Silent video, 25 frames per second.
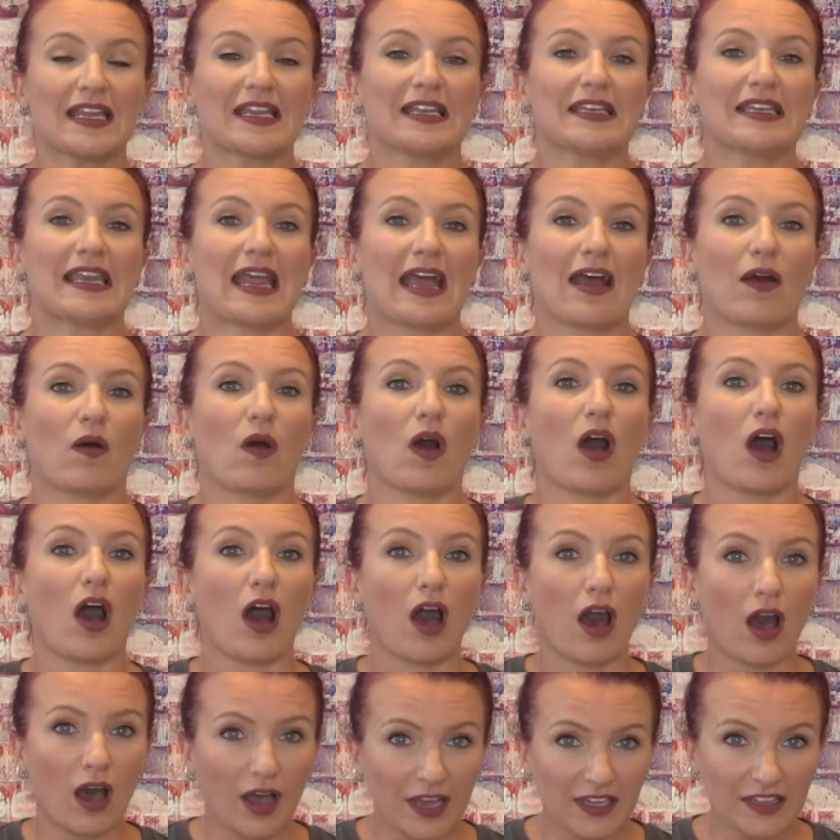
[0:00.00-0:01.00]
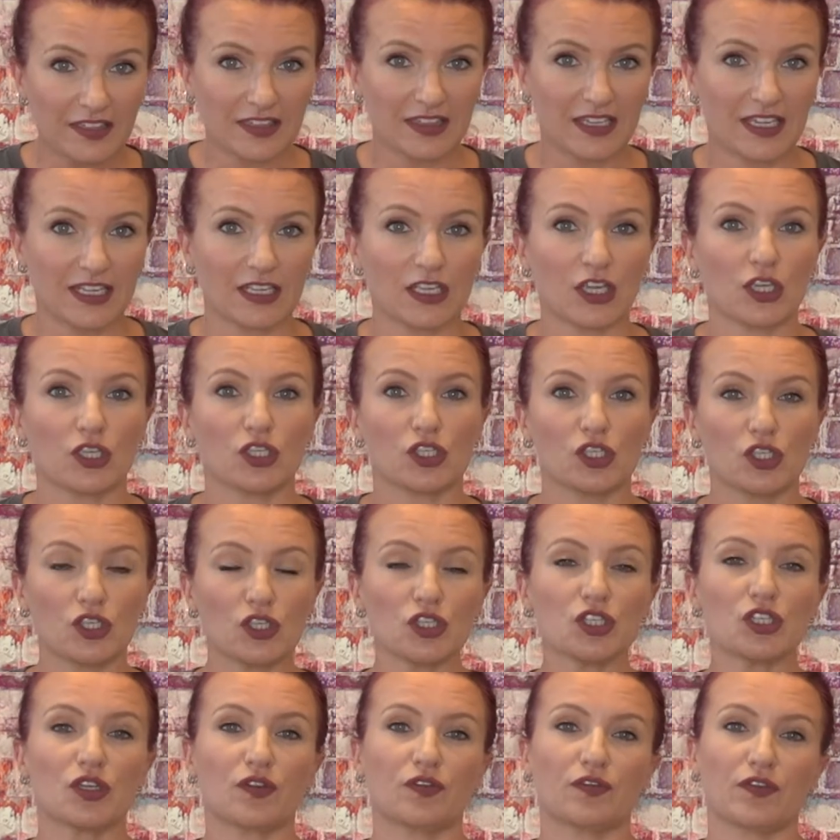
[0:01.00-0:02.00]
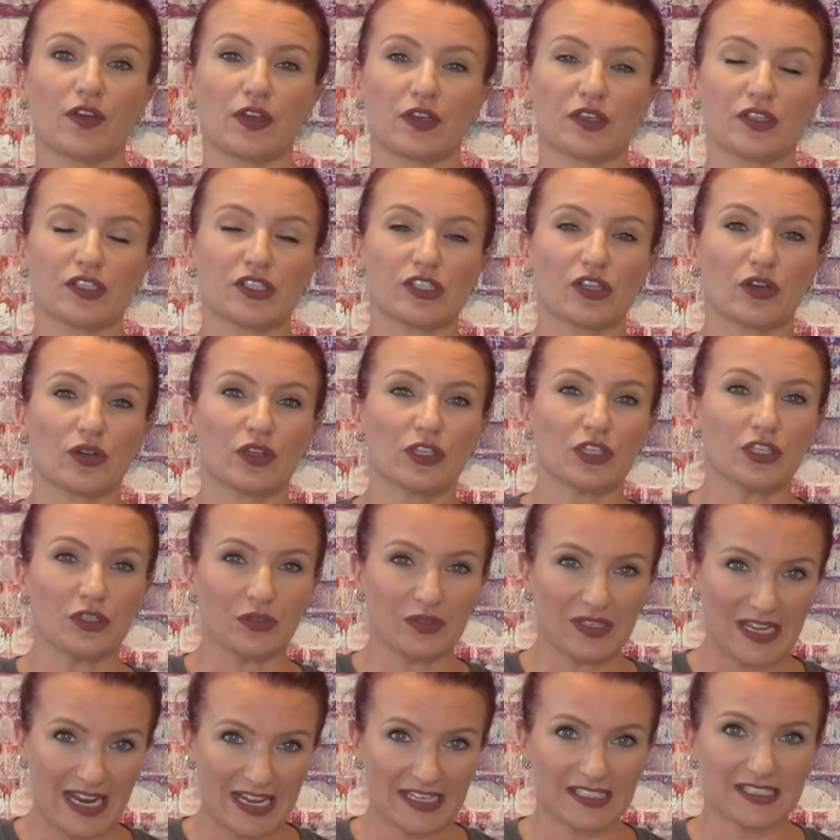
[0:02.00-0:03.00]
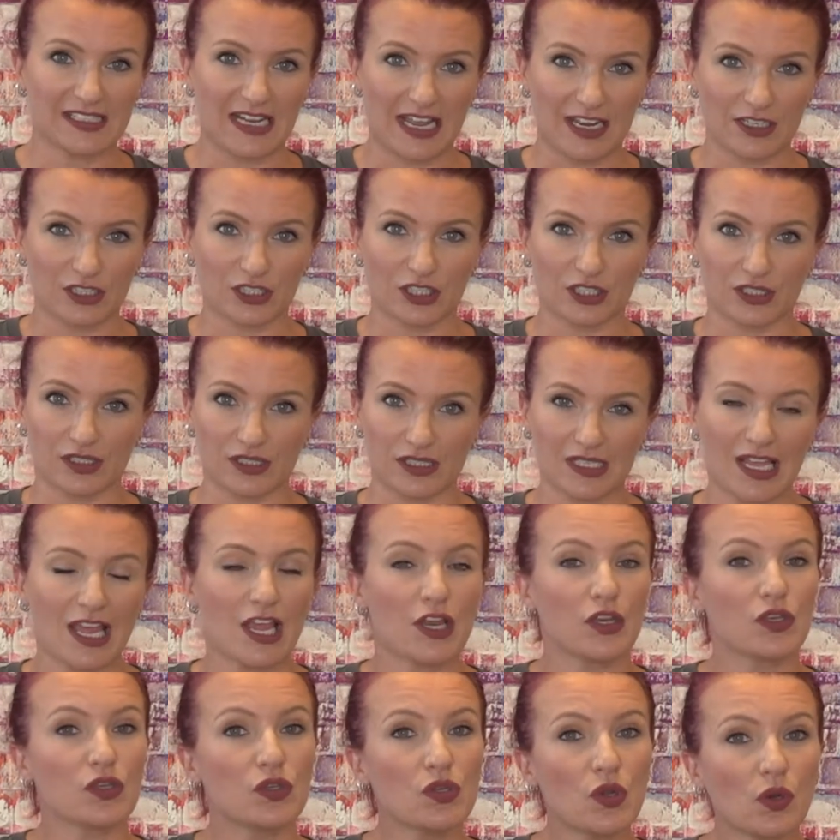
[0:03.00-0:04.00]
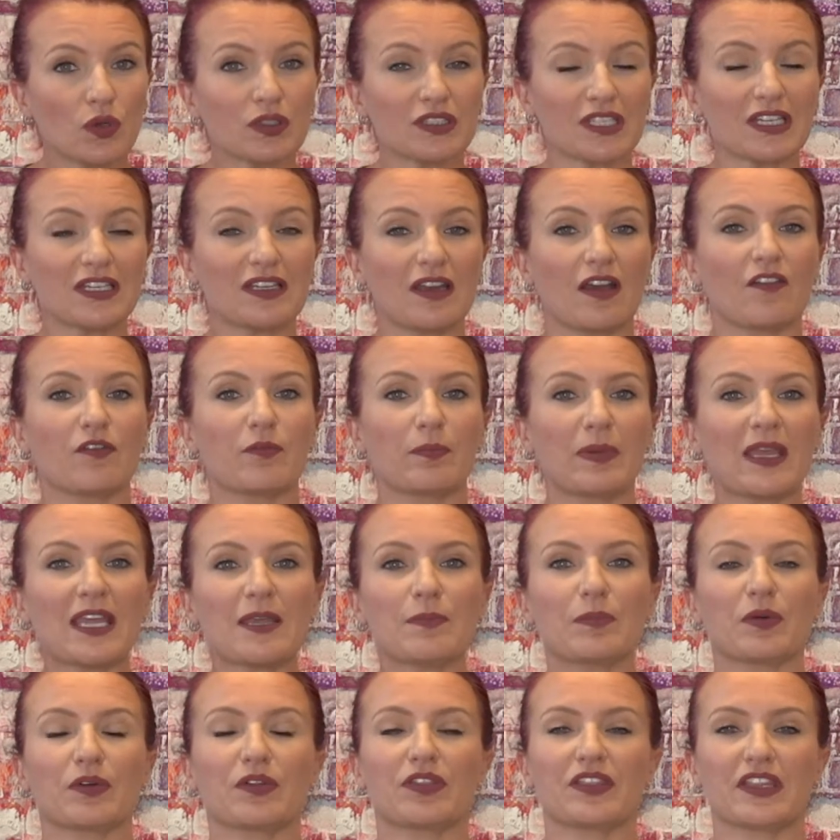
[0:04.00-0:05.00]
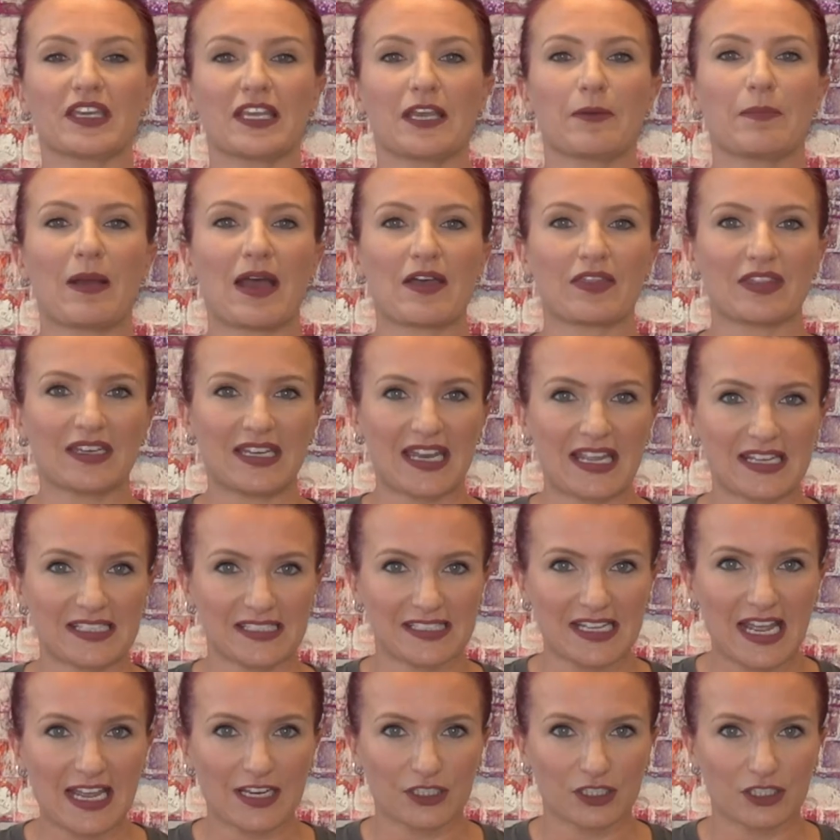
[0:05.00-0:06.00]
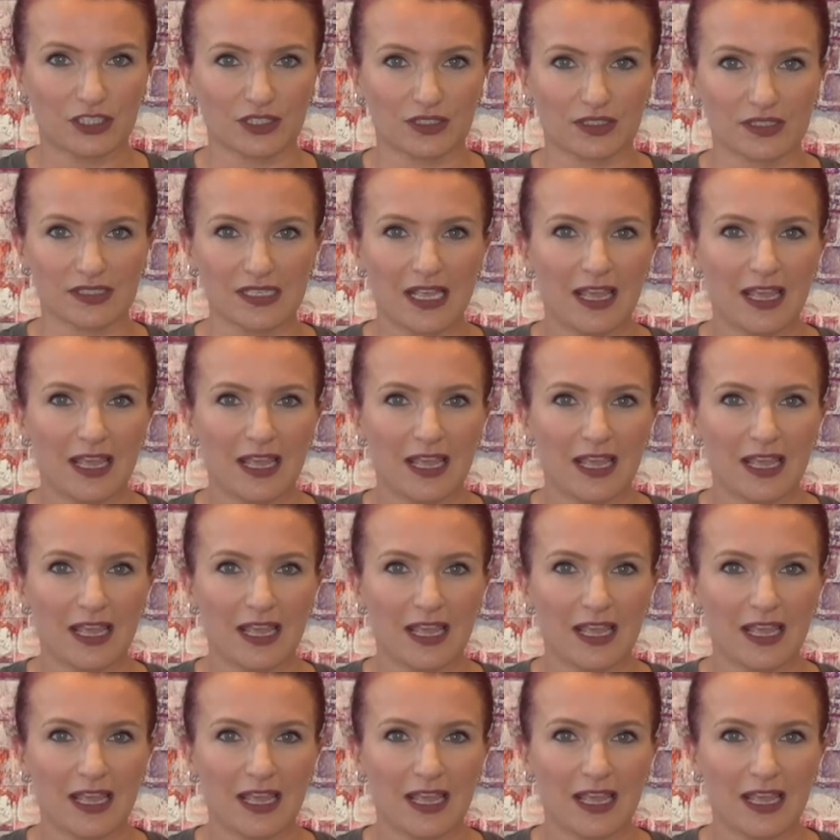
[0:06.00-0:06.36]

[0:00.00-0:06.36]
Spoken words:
Now, I think you should focus on your next actions. Not enough people think about the next actions